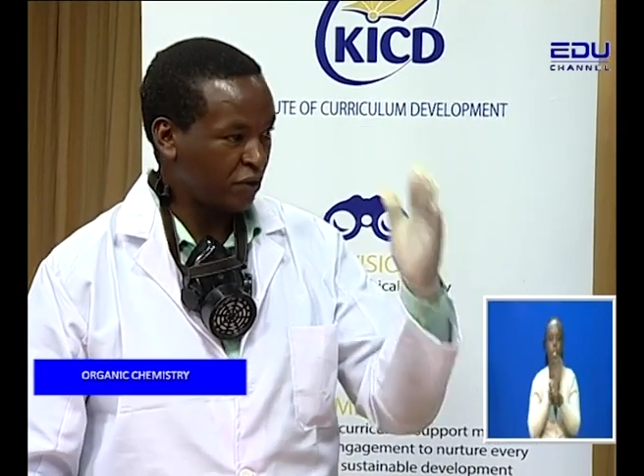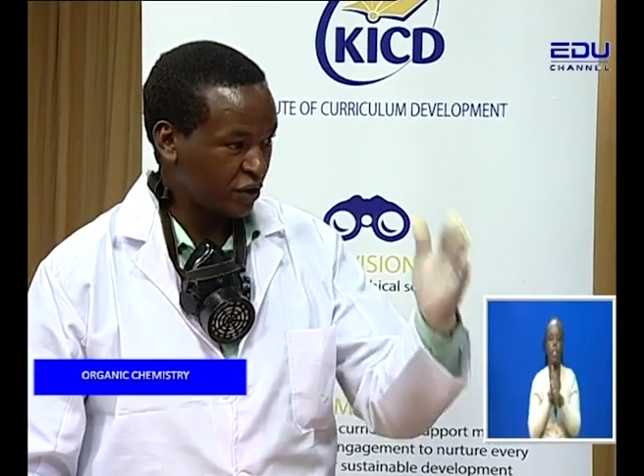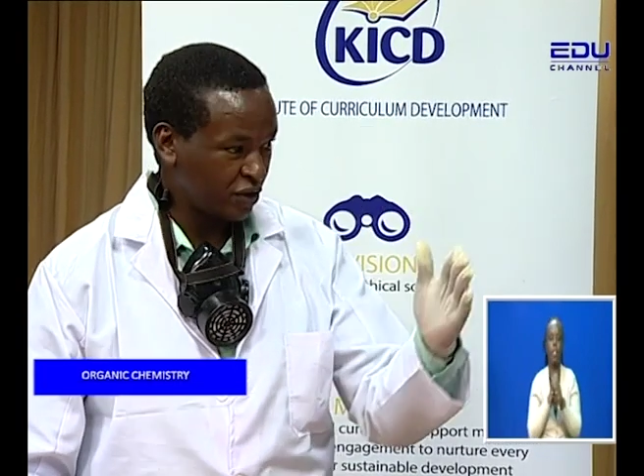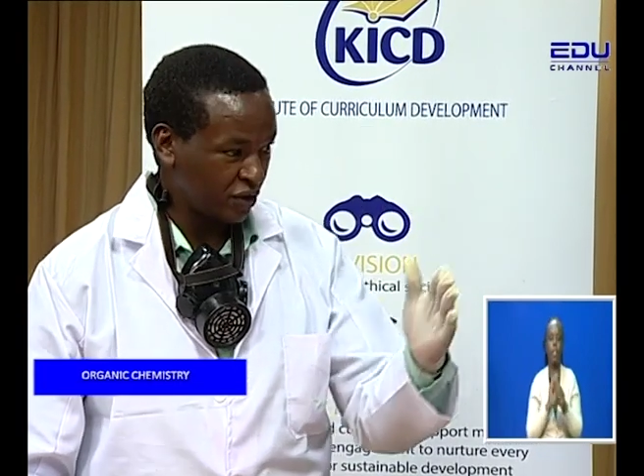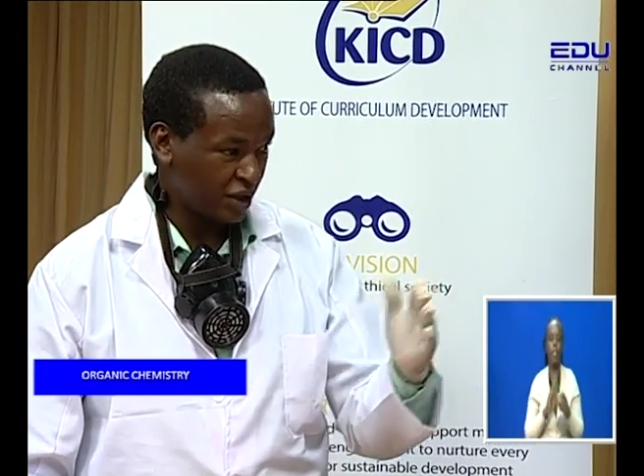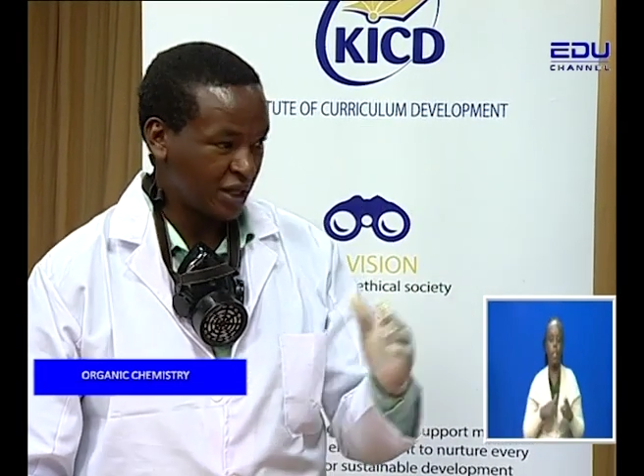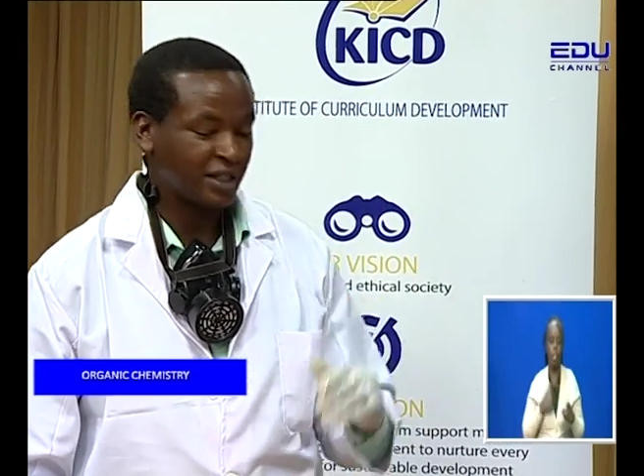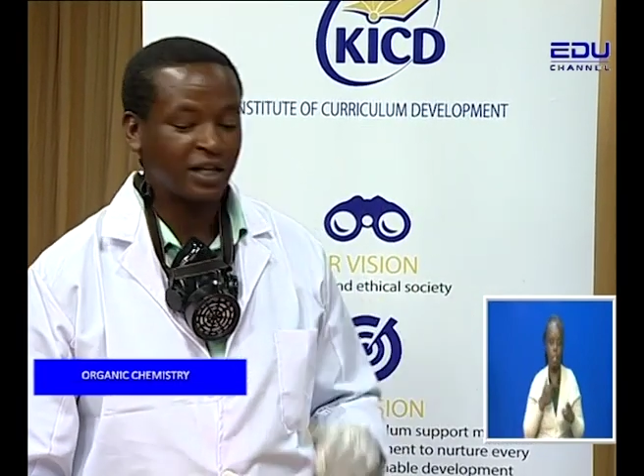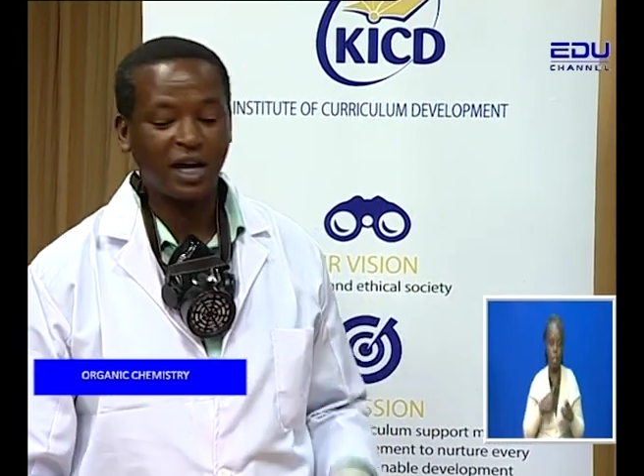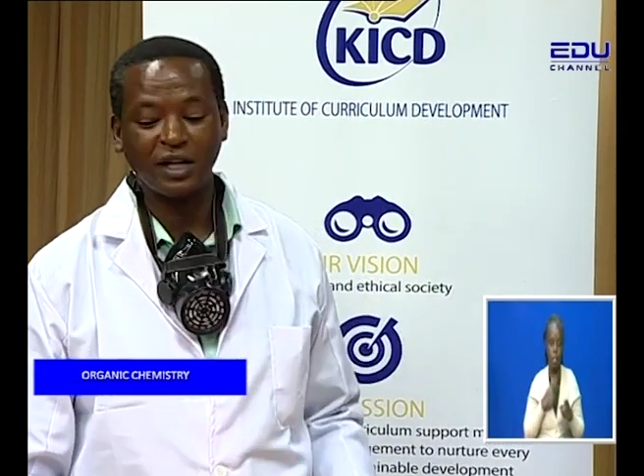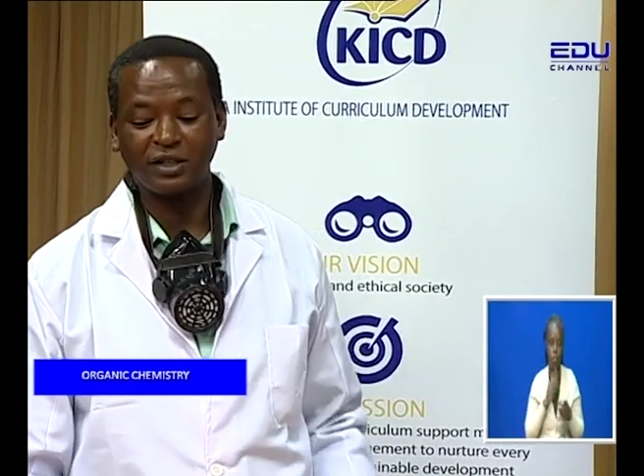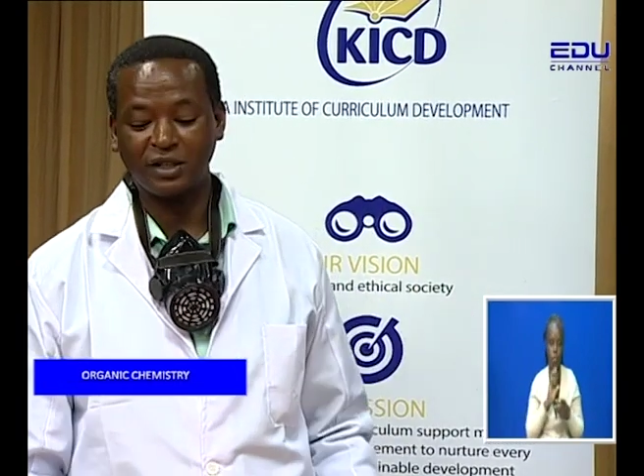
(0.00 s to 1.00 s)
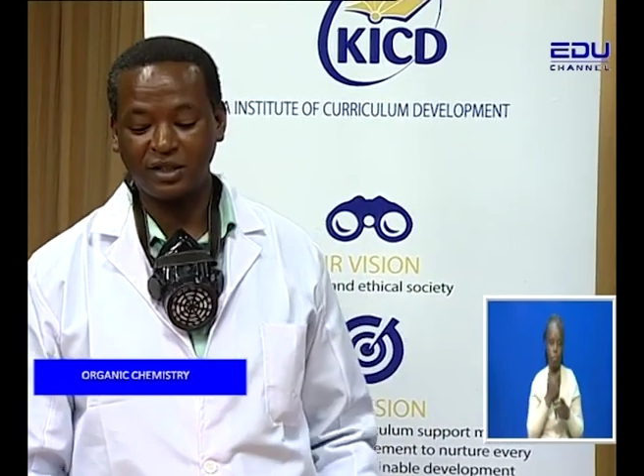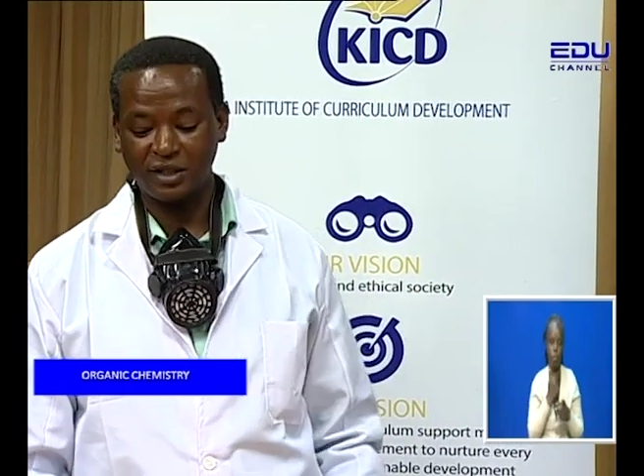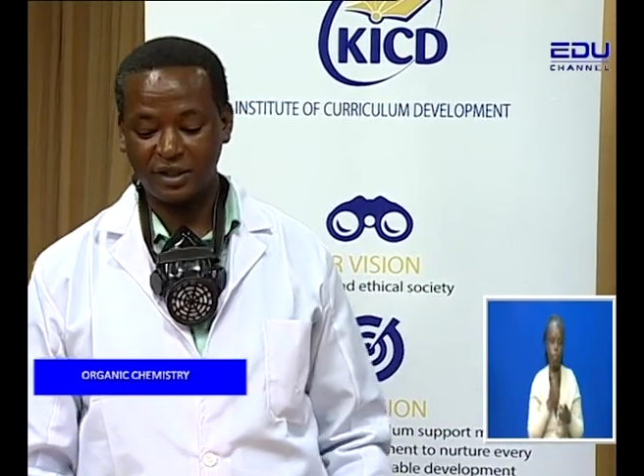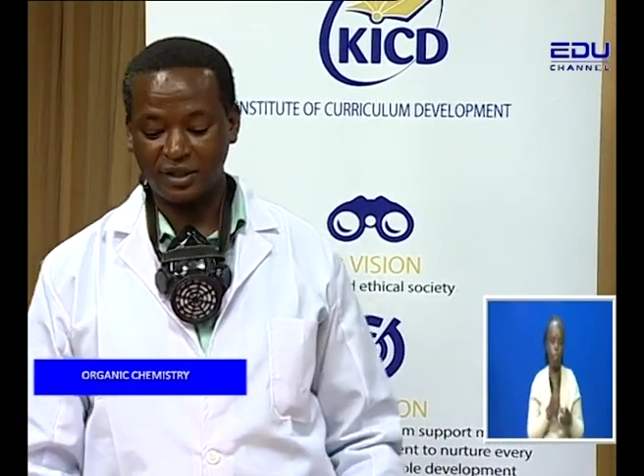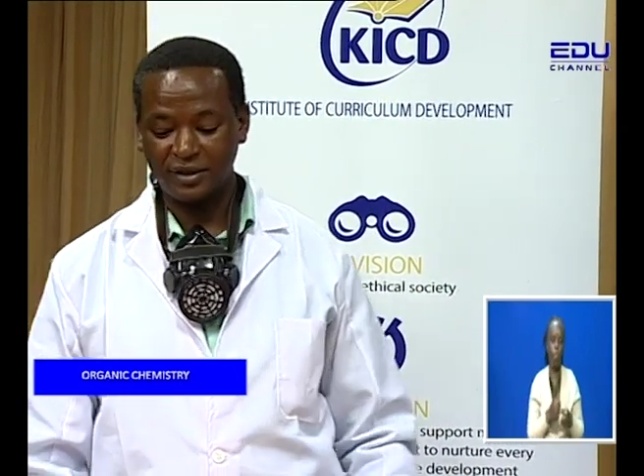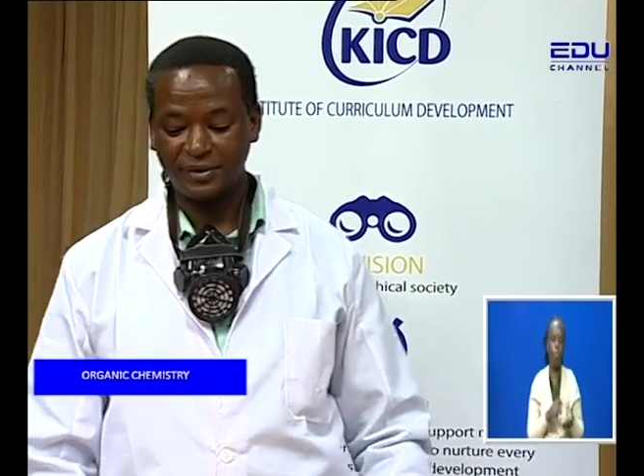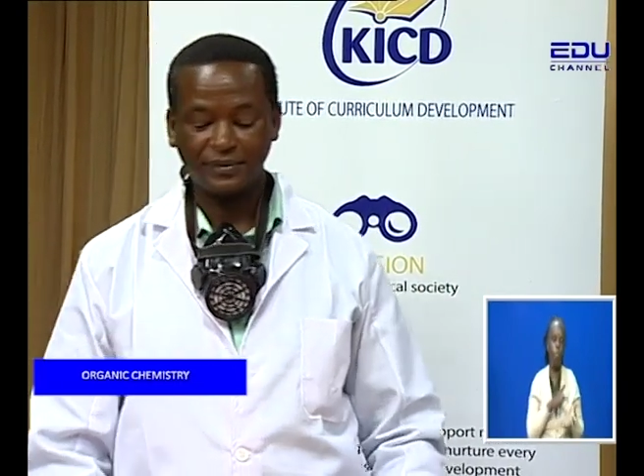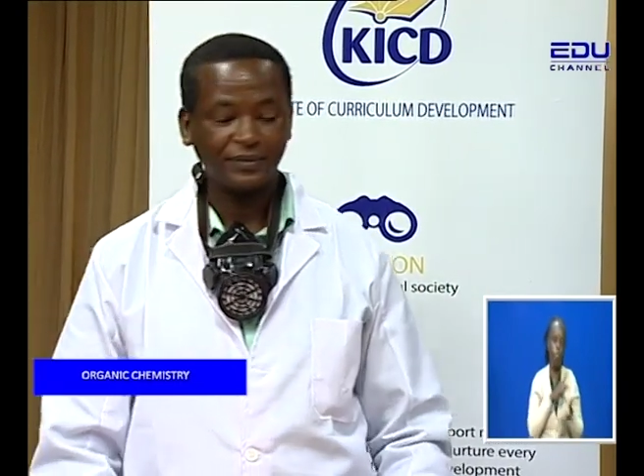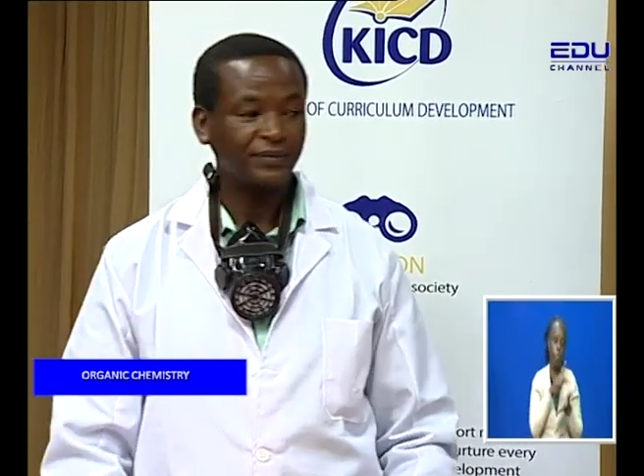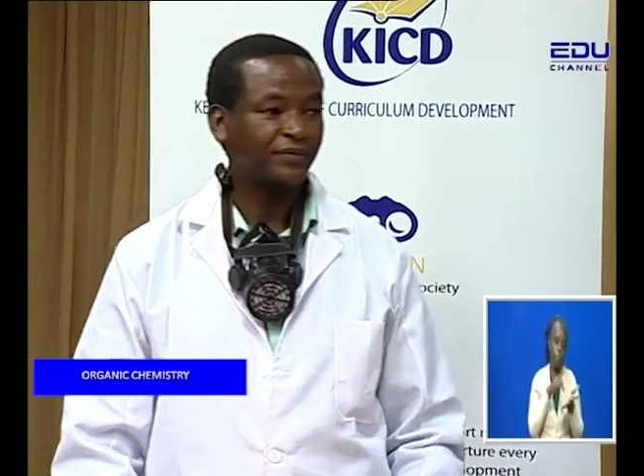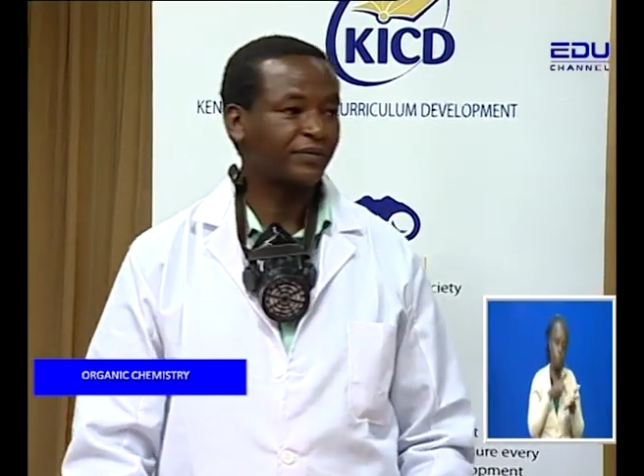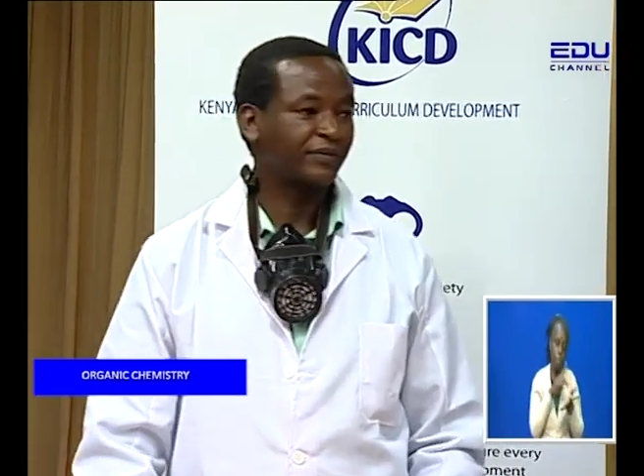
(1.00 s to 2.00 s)
poisonous gases.
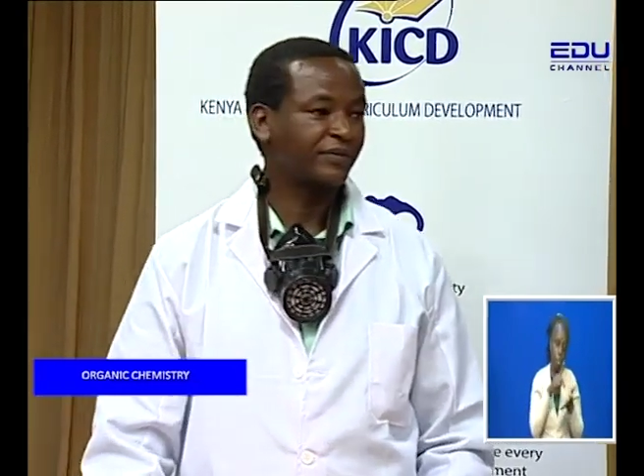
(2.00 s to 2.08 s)
Thank you.